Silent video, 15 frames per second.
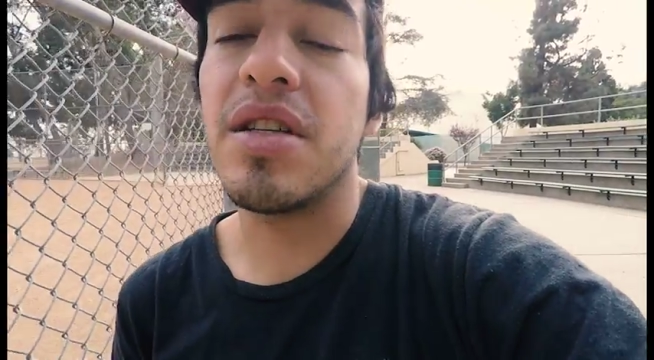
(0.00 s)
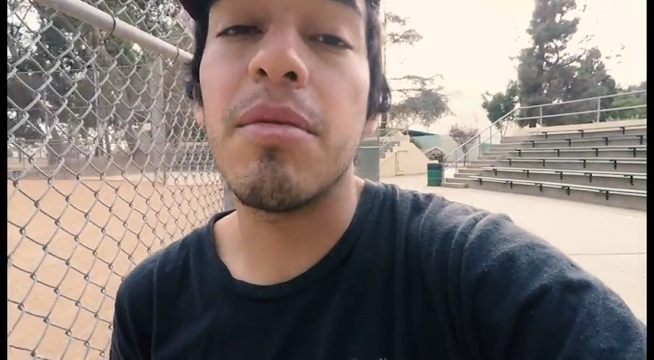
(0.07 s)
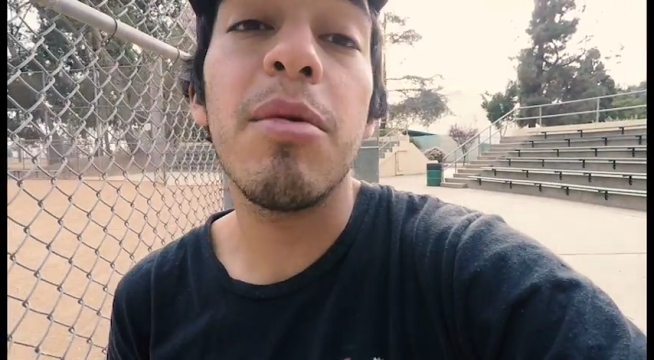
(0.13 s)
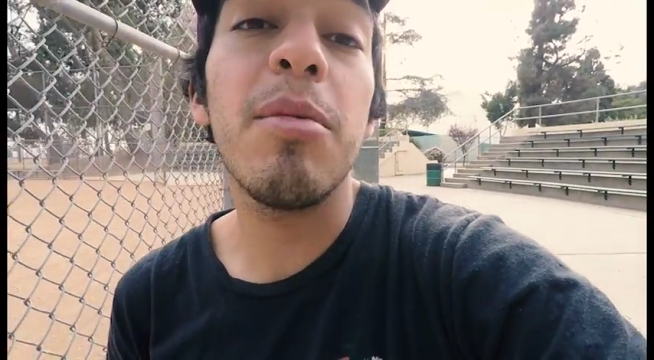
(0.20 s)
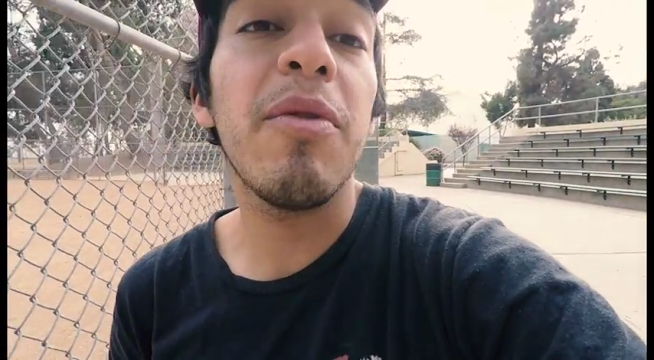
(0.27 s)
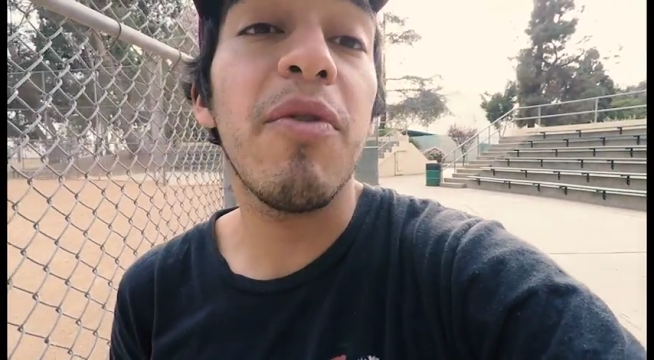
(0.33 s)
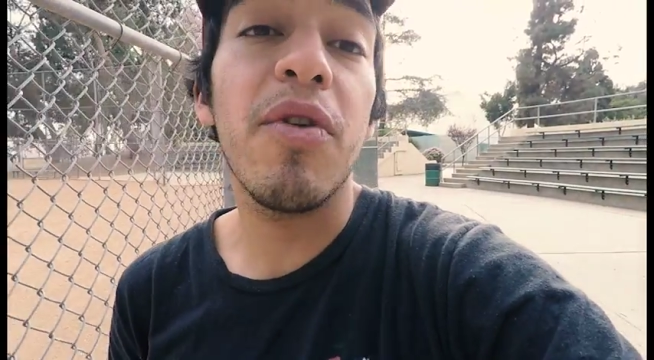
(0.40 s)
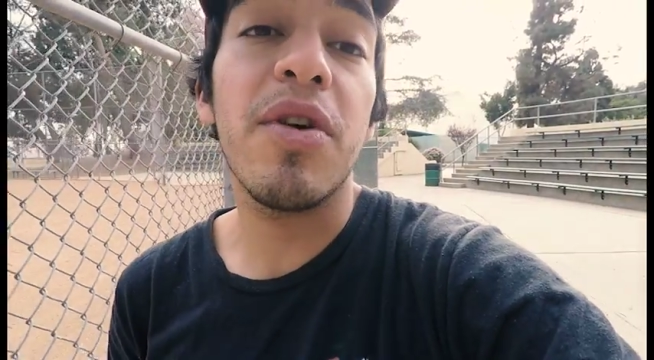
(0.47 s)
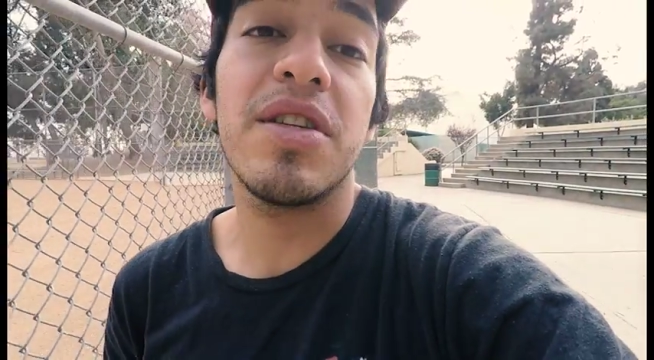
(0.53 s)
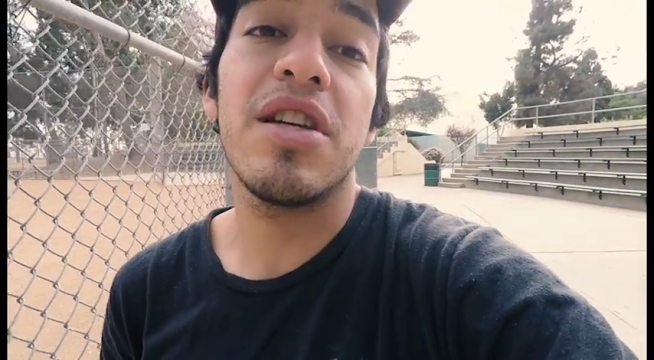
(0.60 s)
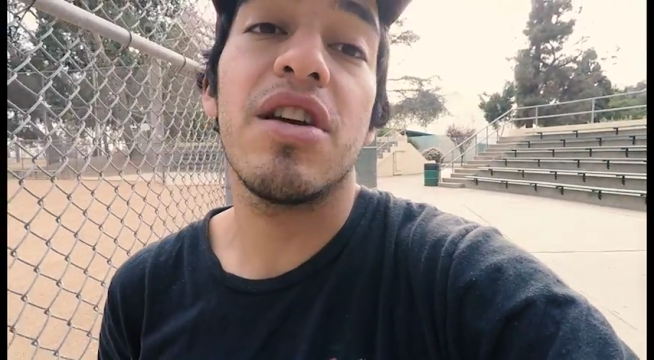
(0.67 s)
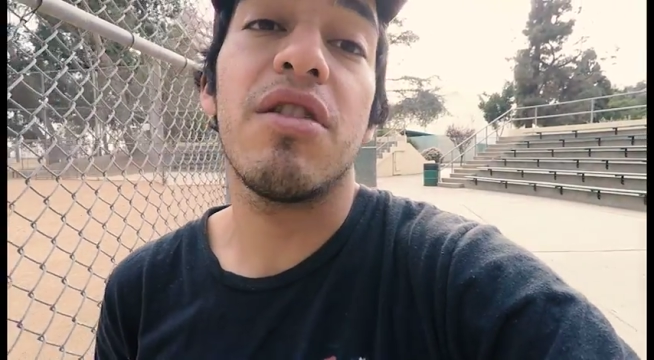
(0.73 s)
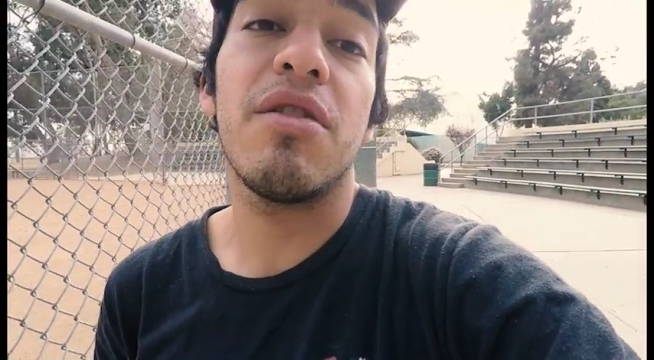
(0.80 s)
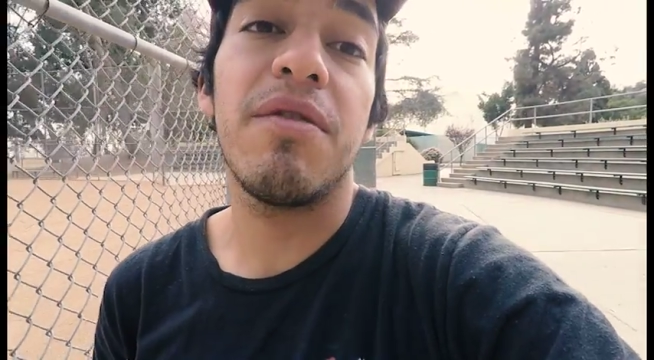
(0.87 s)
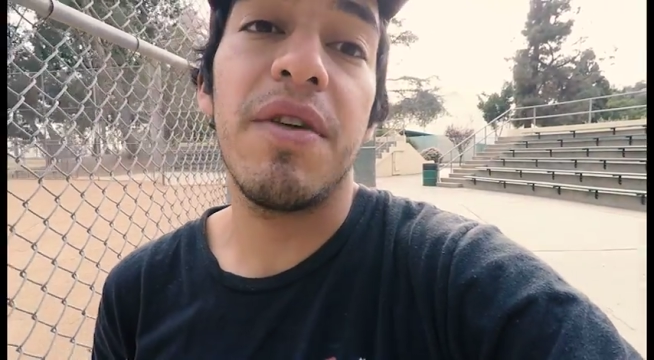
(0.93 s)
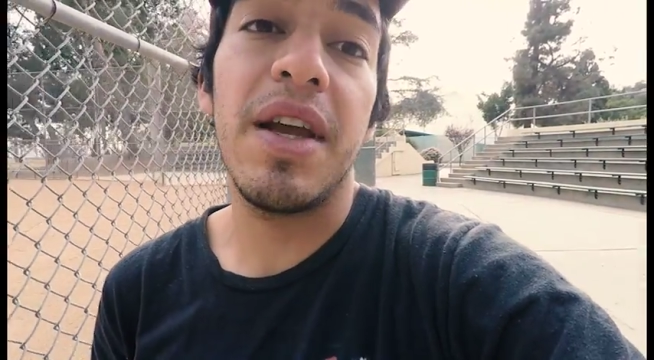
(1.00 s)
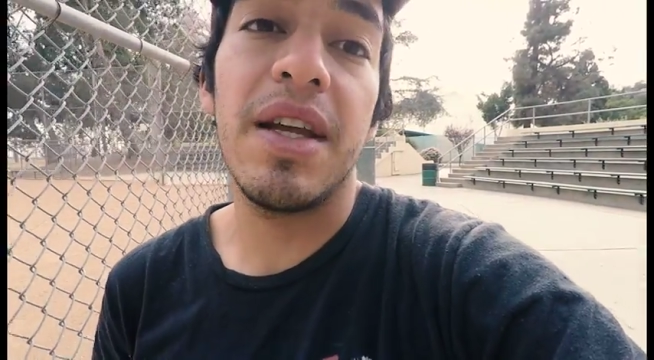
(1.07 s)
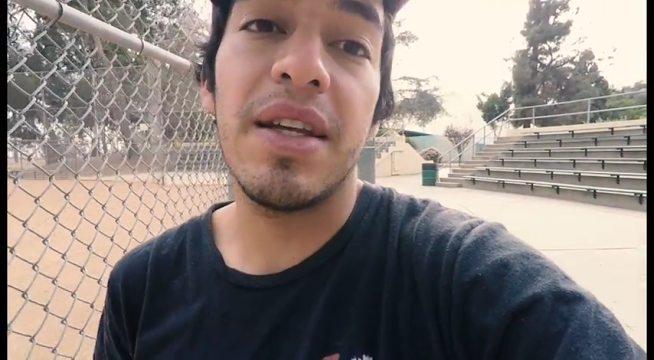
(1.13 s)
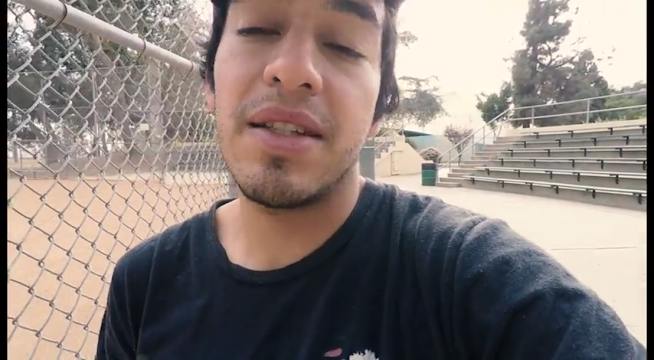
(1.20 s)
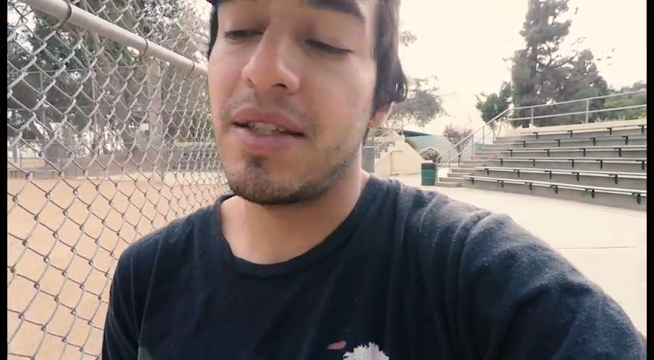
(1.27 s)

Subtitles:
I'm going to be focusing on her face,